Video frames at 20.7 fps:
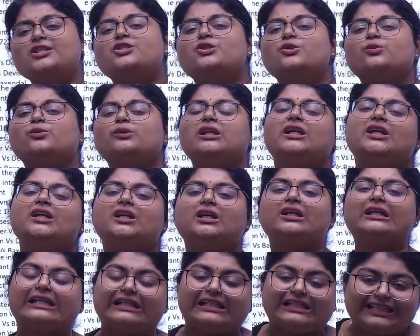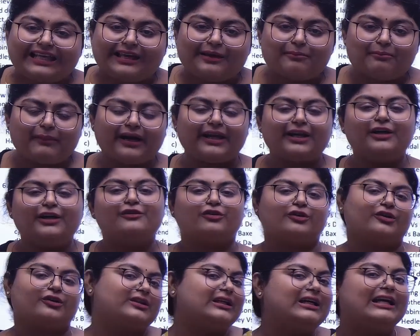You need a guilty mind for
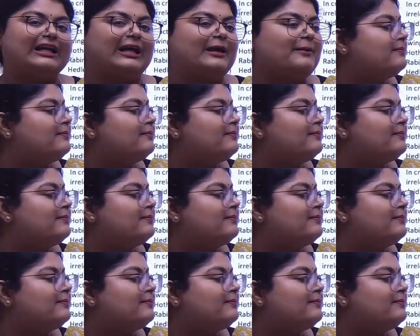the crime.